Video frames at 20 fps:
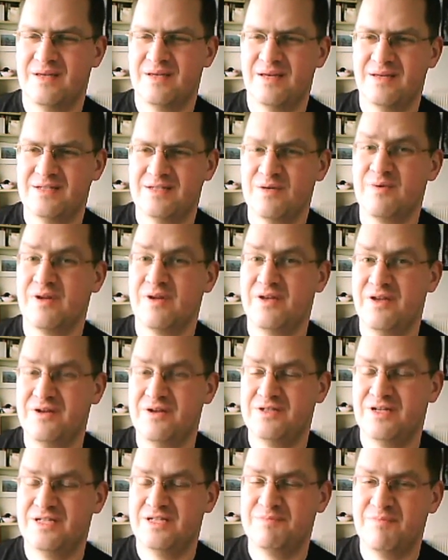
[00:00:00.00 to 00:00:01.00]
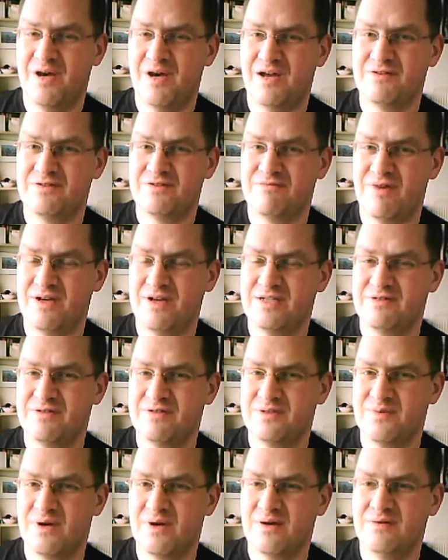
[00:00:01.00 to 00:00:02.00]
someone I hugely admire as a writer
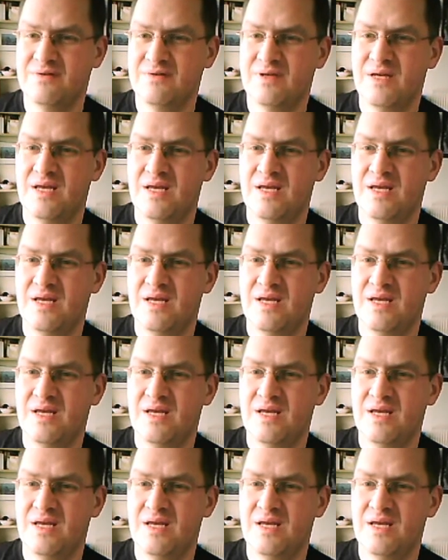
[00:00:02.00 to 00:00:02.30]
as well,